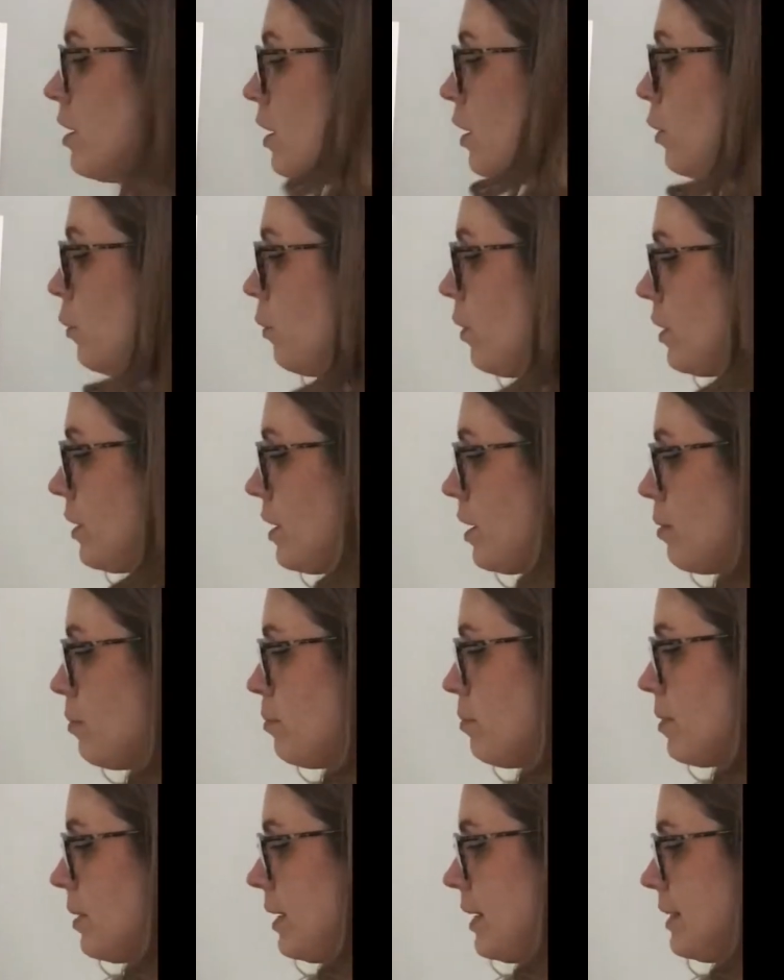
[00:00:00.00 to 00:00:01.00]
What
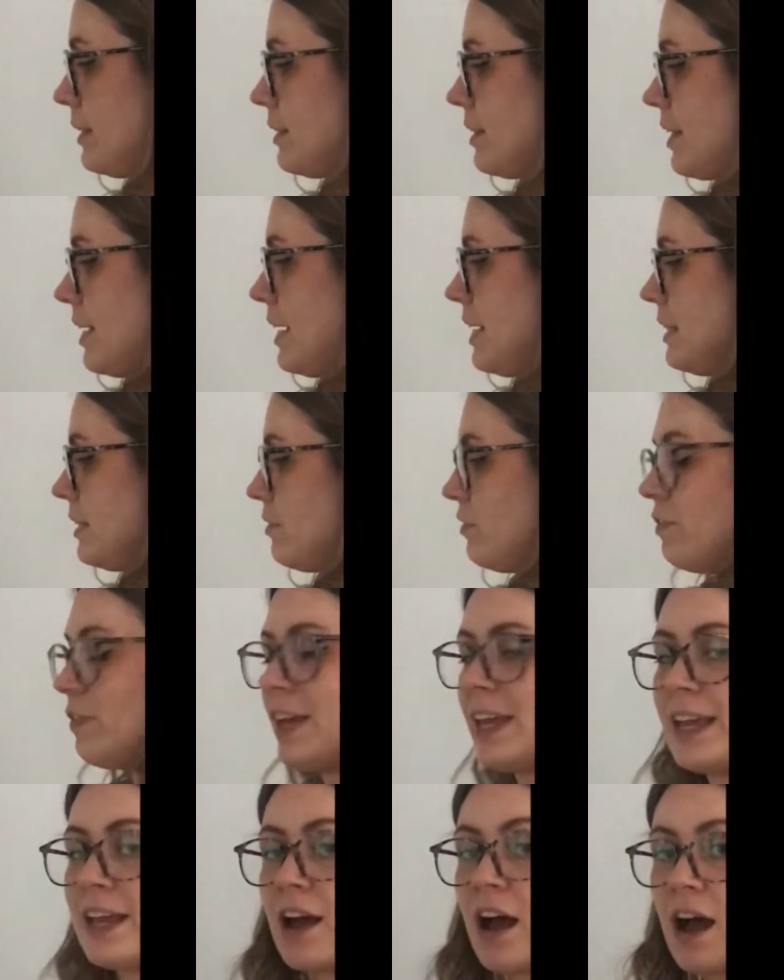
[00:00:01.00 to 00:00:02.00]
number is this?
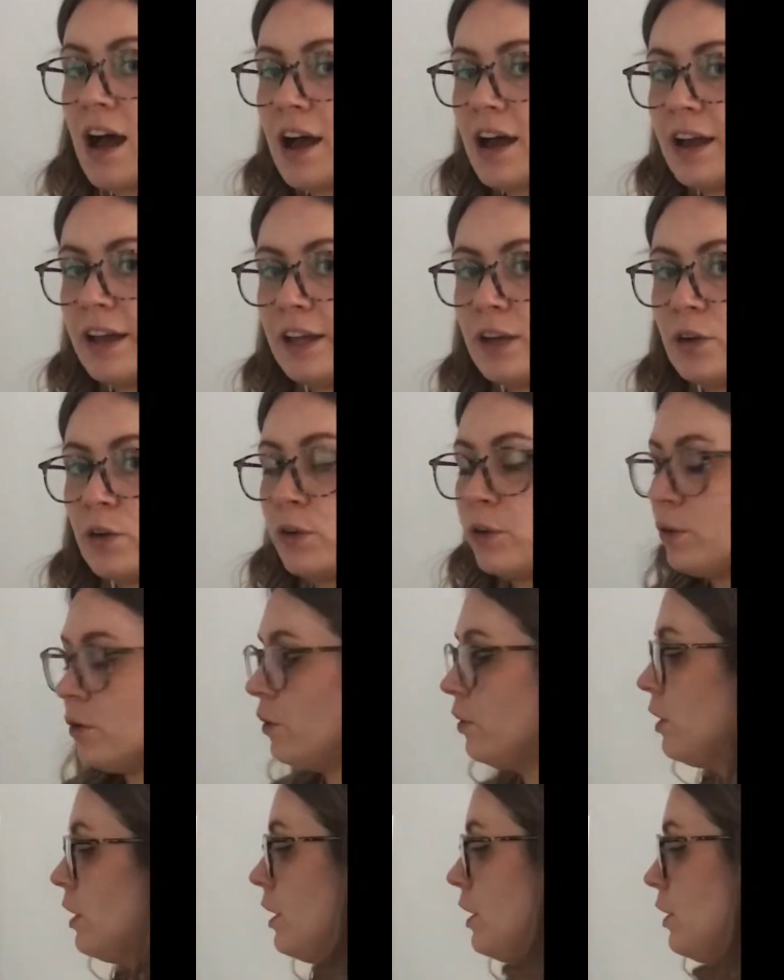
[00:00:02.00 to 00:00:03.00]
VI, or
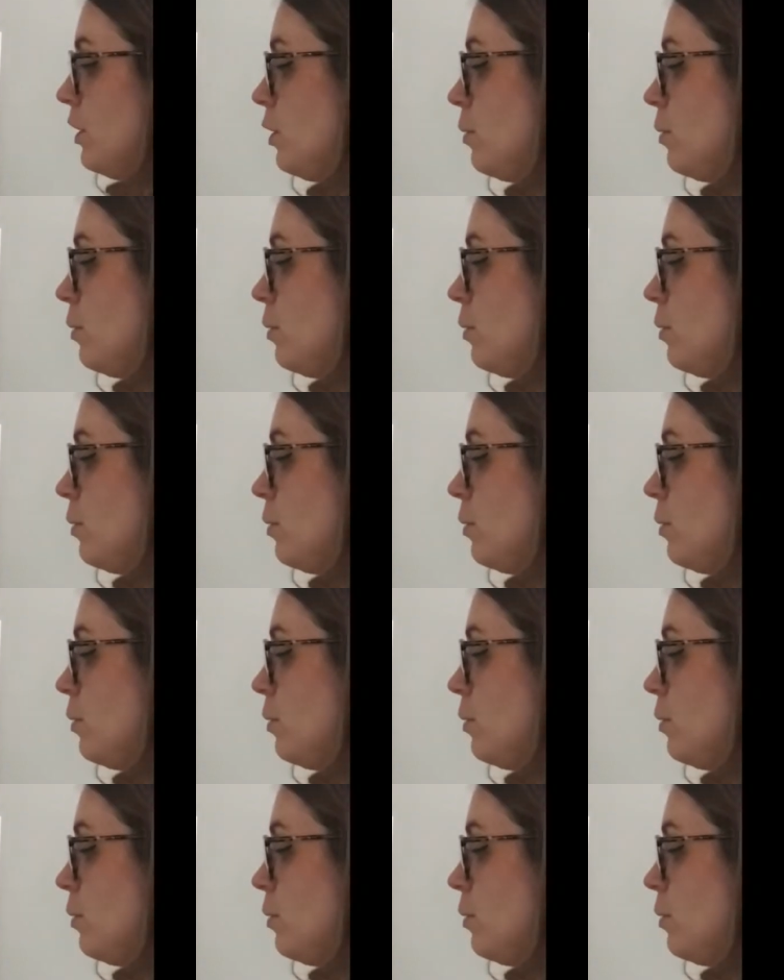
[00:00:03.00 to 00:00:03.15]
you